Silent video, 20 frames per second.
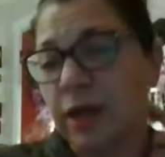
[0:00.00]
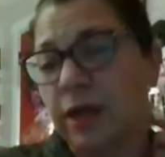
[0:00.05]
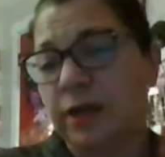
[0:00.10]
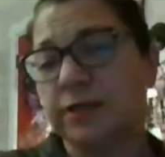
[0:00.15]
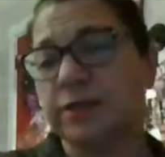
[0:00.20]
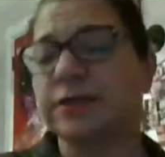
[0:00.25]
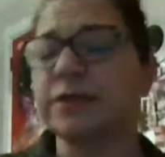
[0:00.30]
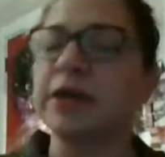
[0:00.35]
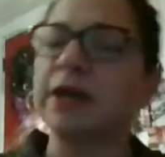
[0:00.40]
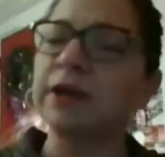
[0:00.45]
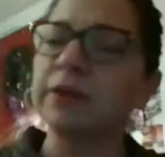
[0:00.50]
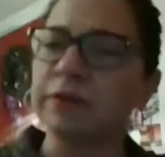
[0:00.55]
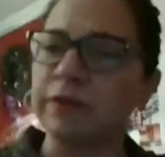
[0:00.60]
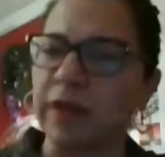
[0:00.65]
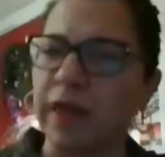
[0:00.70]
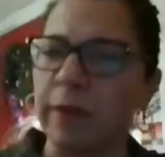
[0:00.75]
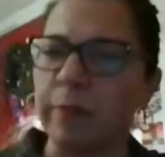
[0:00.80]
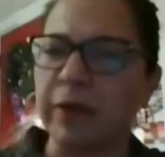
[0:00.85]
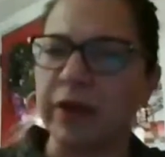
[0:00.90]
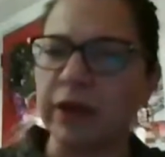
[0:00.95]
instead of
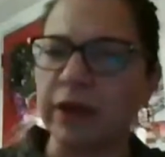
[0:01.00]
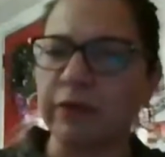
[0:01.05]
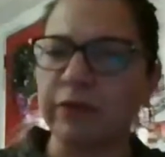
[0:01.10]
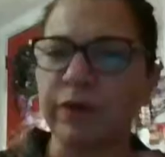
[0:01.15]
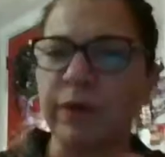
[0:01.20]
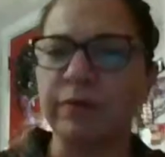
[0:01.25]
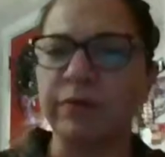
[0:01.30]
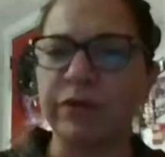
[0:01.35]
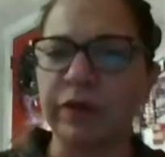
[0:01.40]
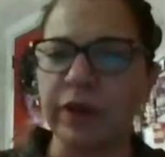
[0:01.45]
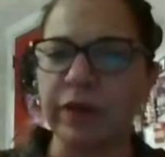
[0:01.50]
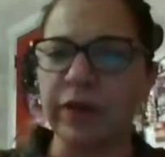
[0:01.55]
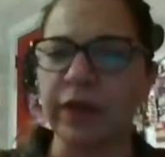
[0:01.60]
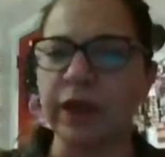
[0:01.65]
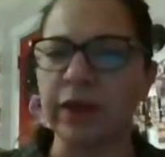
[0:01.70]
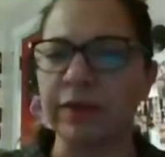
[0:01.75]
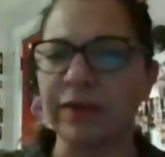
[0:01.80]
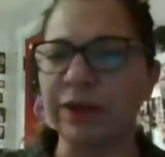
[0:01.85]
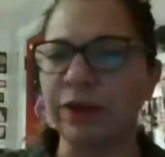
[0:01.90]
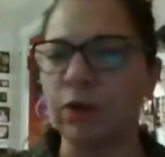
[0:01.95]
lemon, if I'm
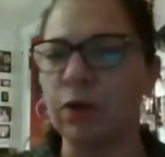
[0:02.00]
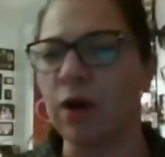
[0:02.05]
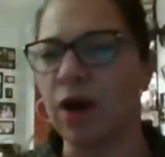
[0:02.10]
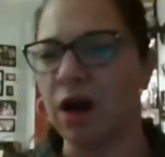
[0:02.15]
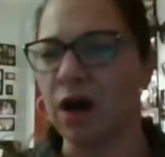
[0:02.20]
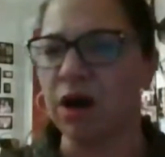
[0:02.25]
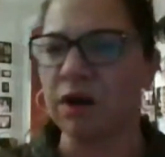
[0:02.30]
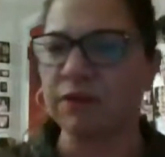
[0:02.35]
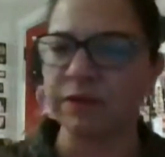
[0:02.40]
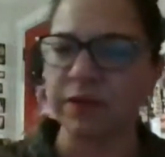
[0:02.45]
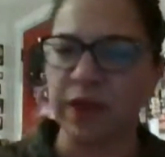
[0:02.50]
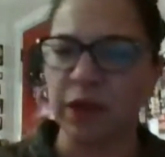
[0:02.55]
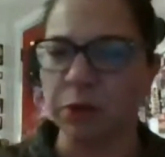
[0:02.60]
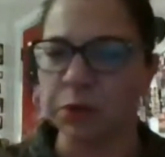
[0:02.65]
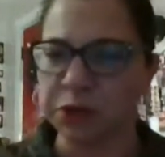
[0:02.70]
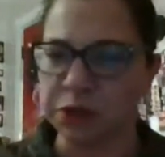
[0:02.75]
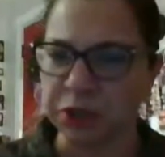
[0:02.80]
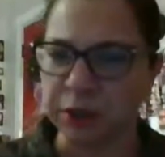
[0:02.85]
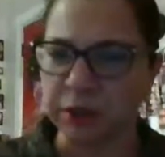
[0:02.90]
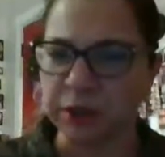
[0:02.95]
feeling a little off
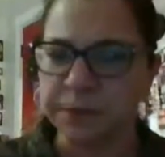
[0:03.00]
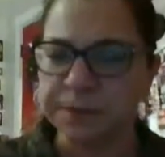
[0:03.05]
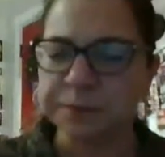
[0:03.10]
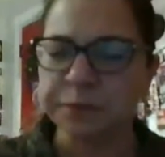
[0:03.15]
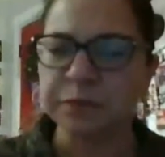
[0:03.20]
kilter,